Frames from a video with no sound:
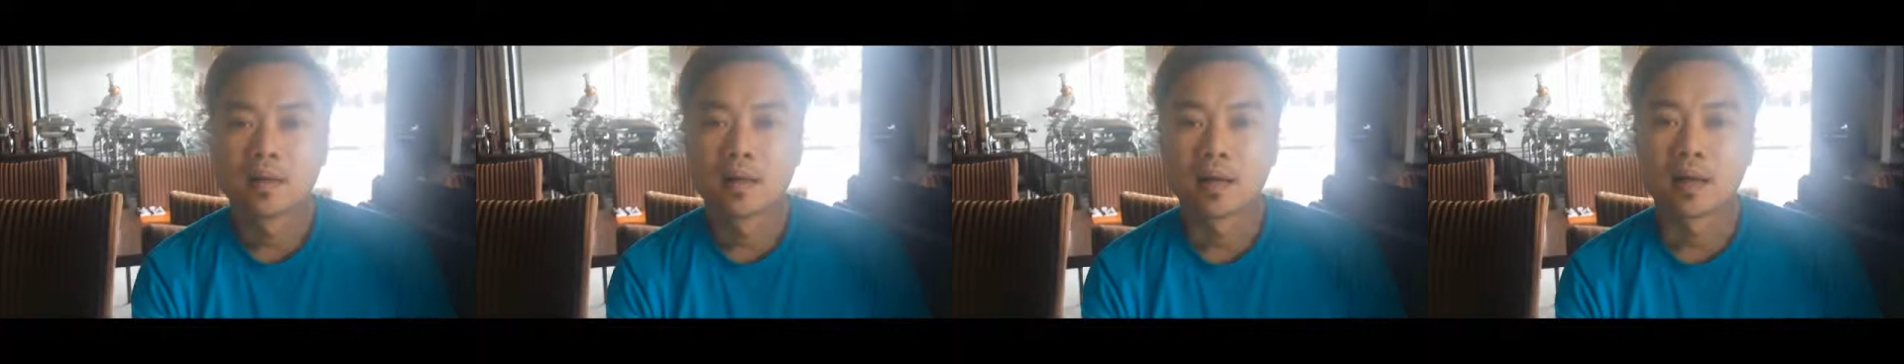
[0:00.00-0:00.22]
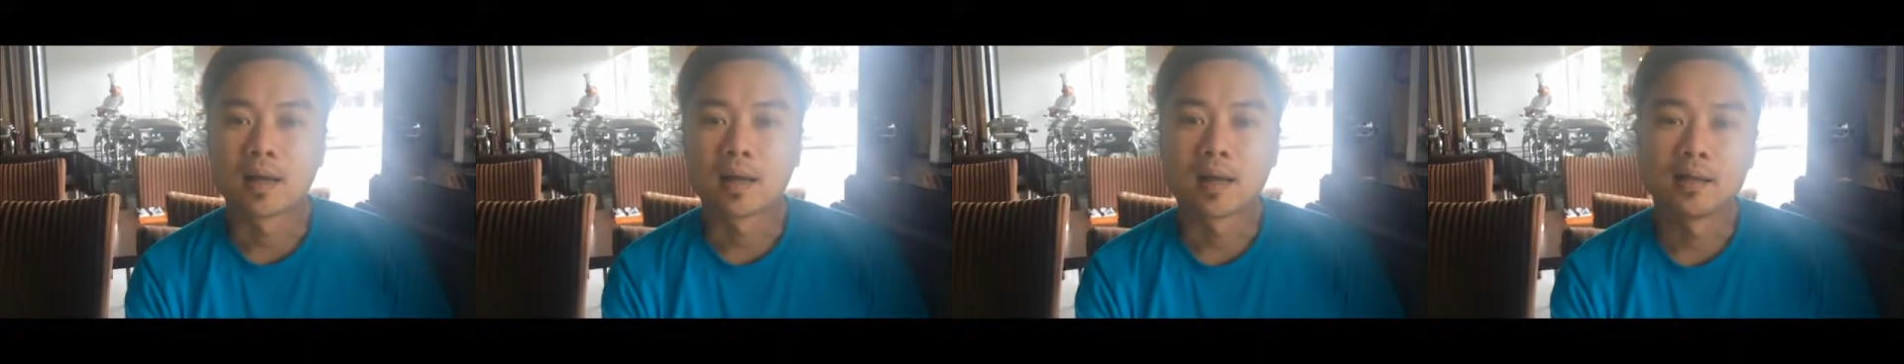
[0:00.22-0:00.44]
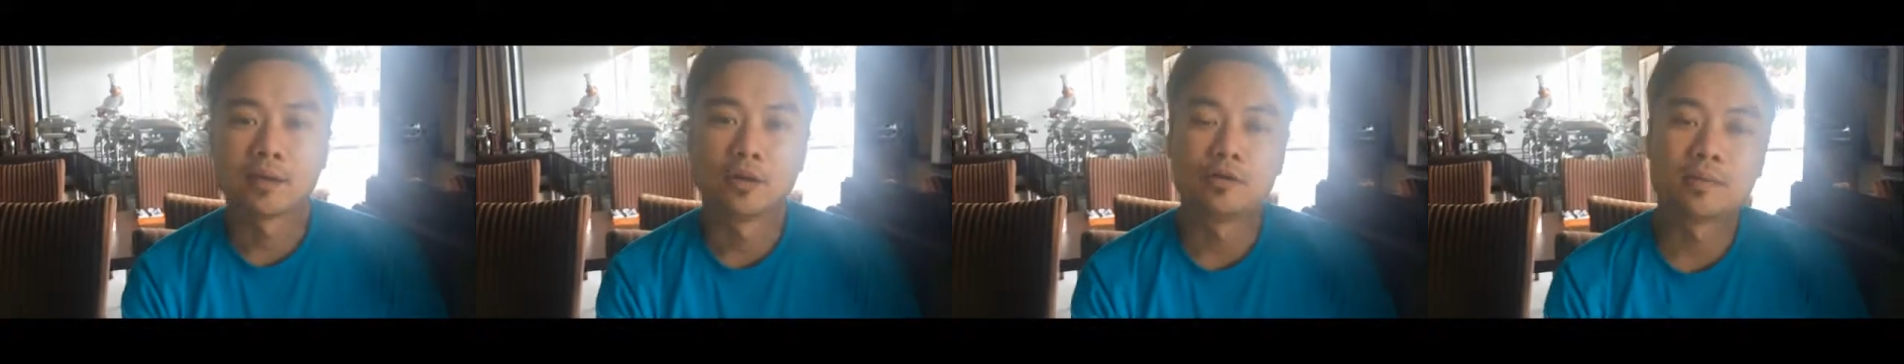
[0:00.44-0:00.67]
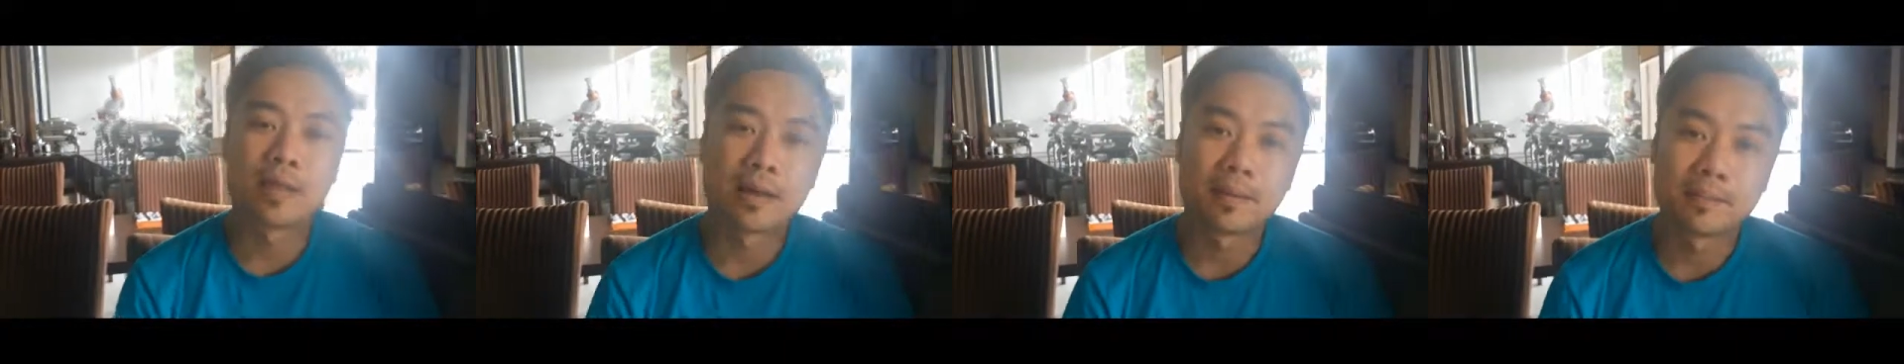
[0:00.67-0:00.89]

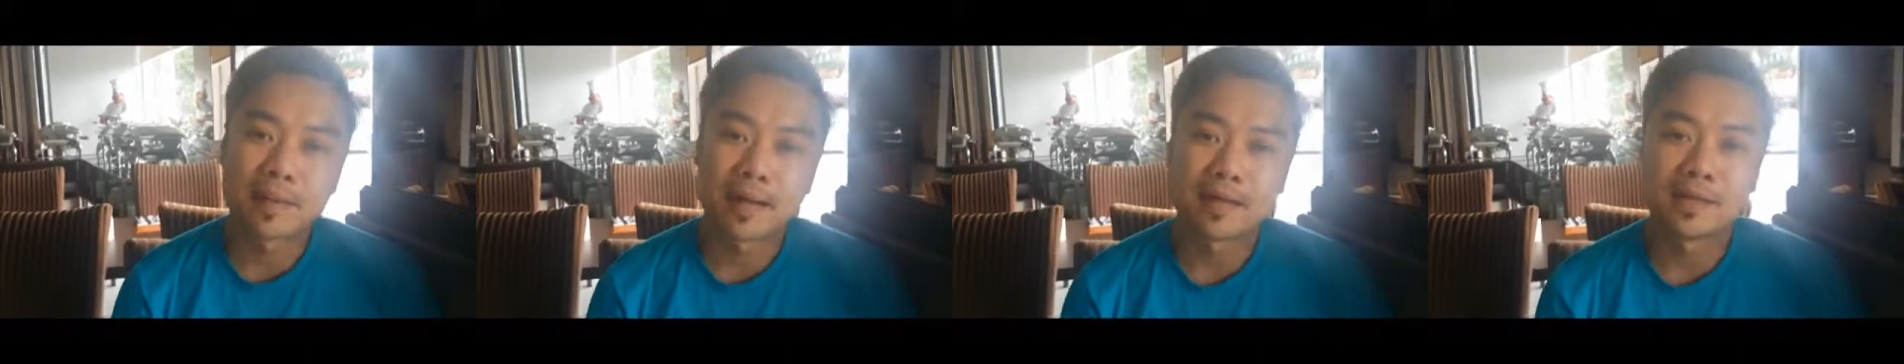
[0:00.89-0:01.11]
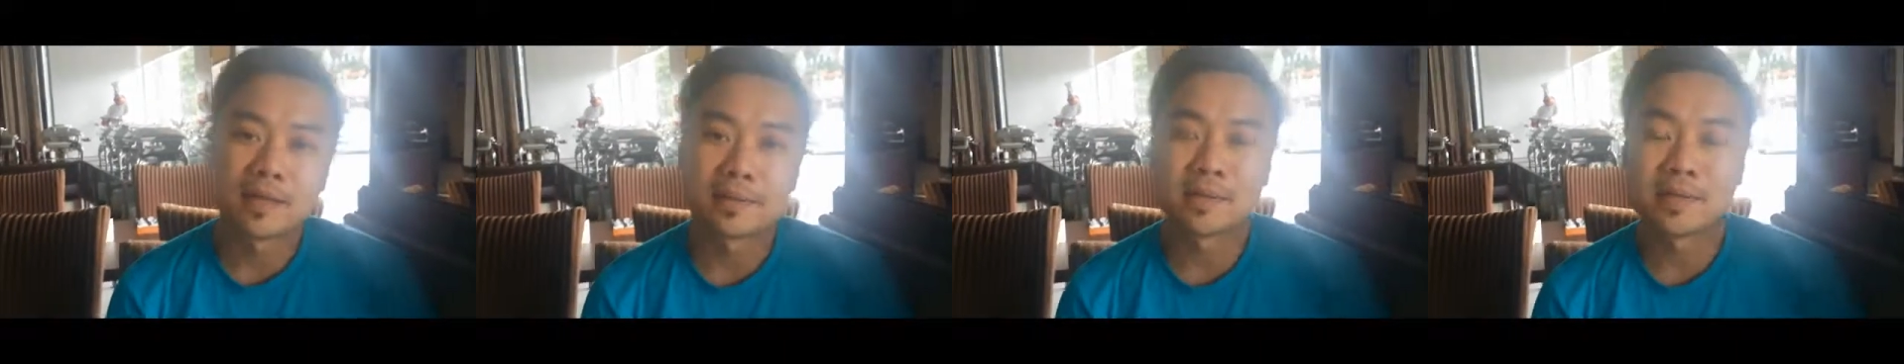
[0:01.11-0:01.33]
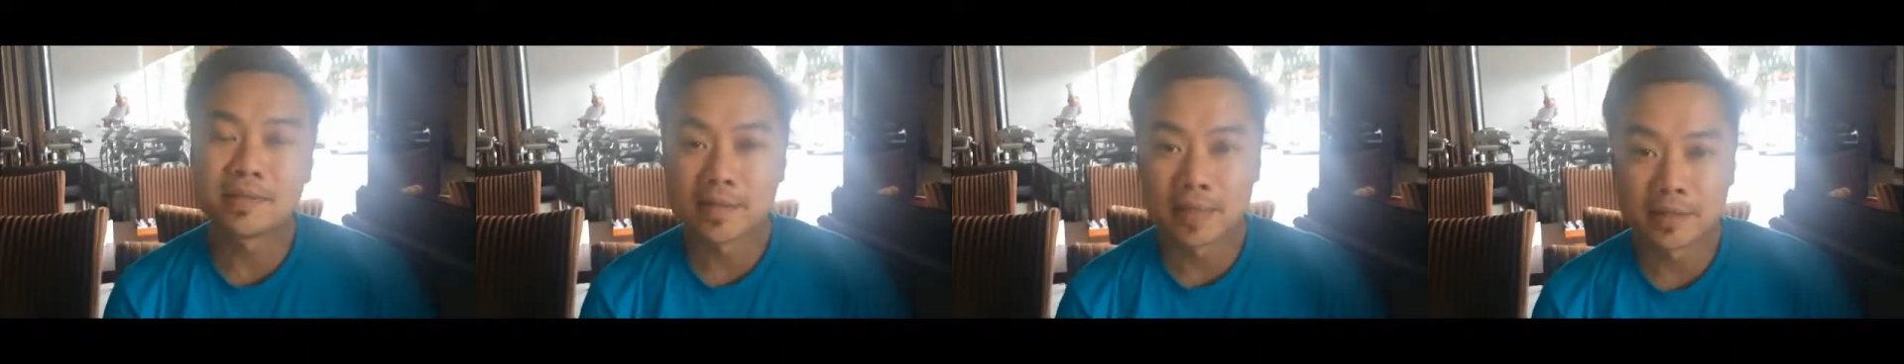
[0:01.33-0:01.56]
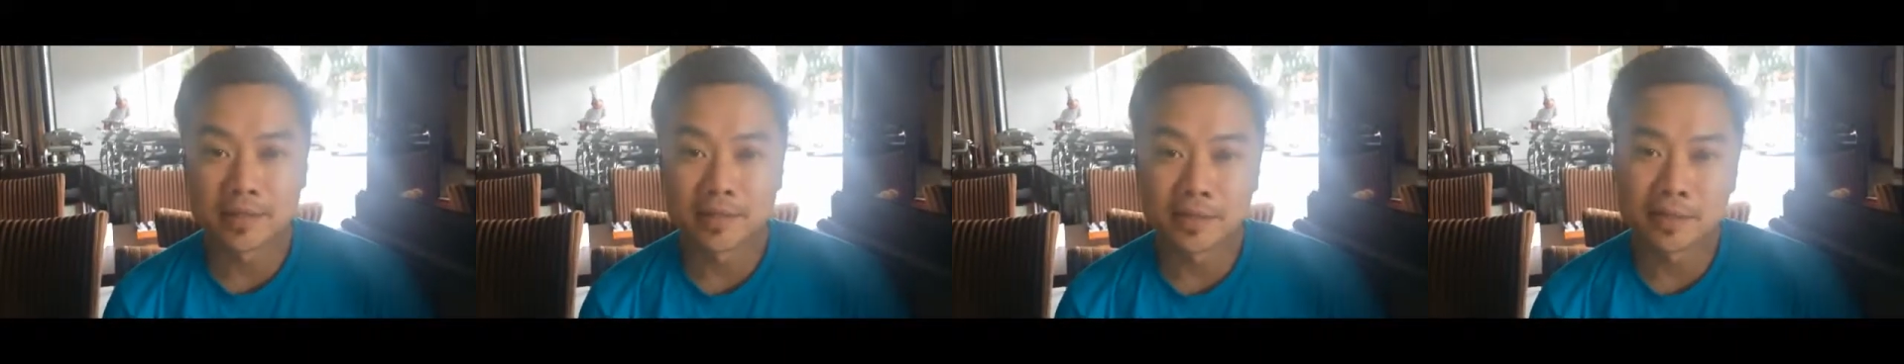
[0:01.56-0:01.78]
Hello, my name is
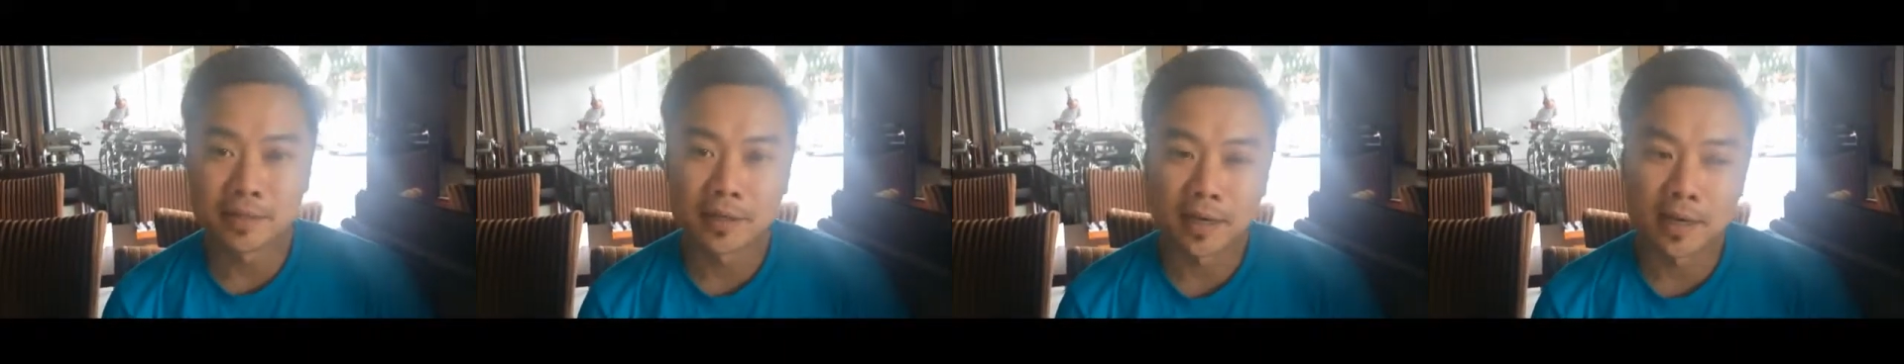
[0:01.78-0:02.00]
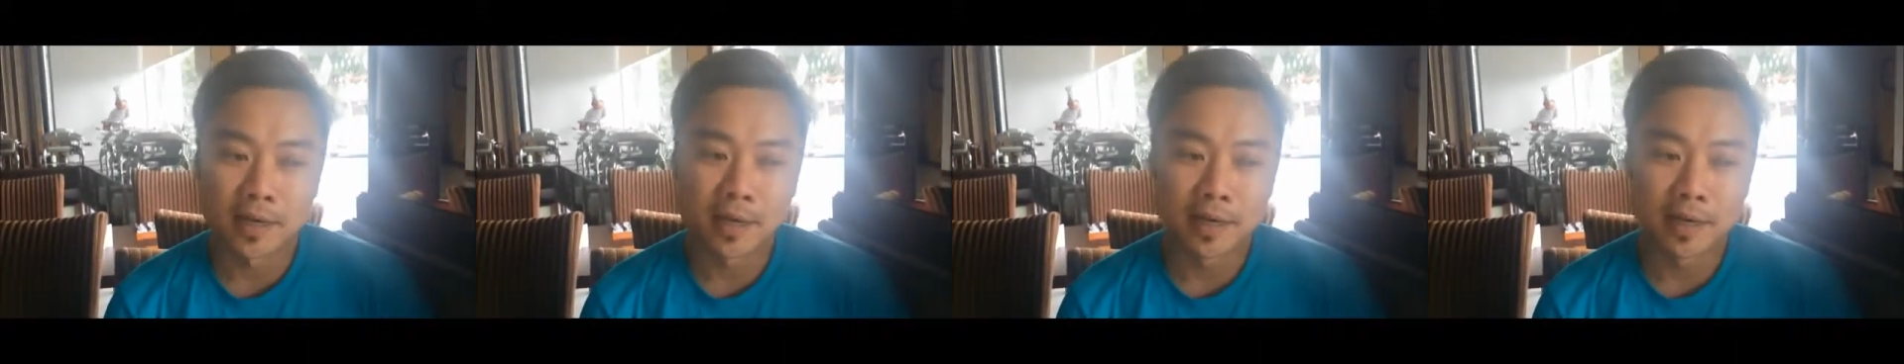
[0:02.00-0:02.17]
Danny.